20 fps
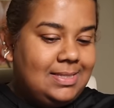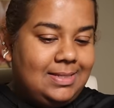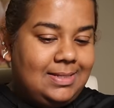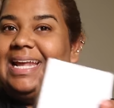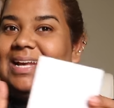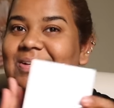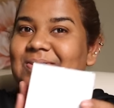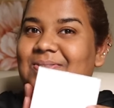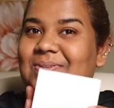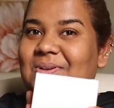And
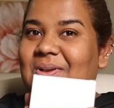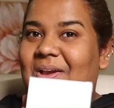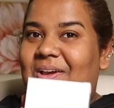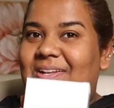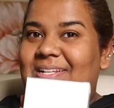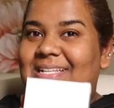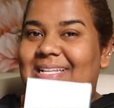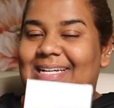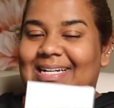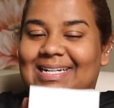I also
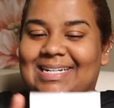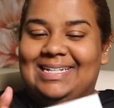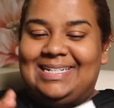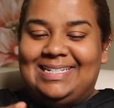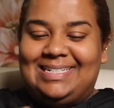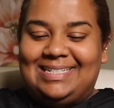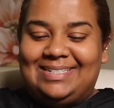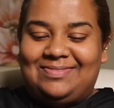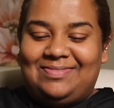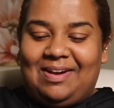got
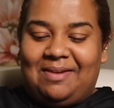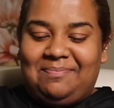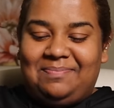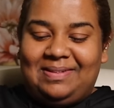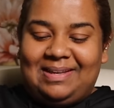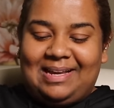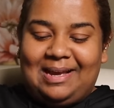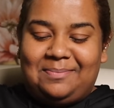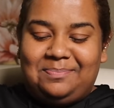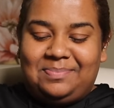a
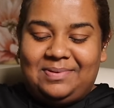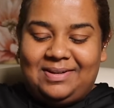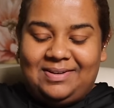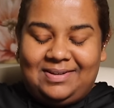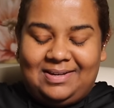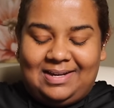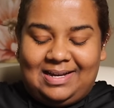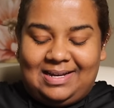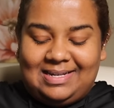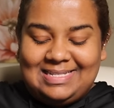replica
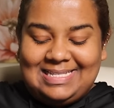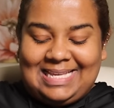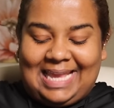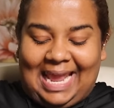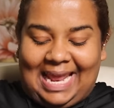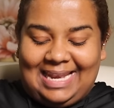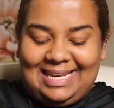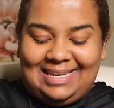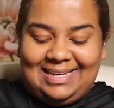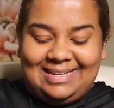per, a
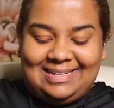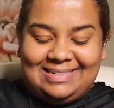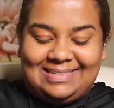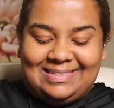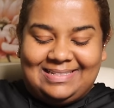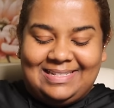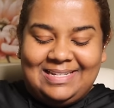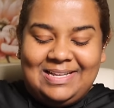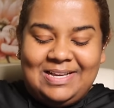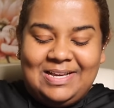candle.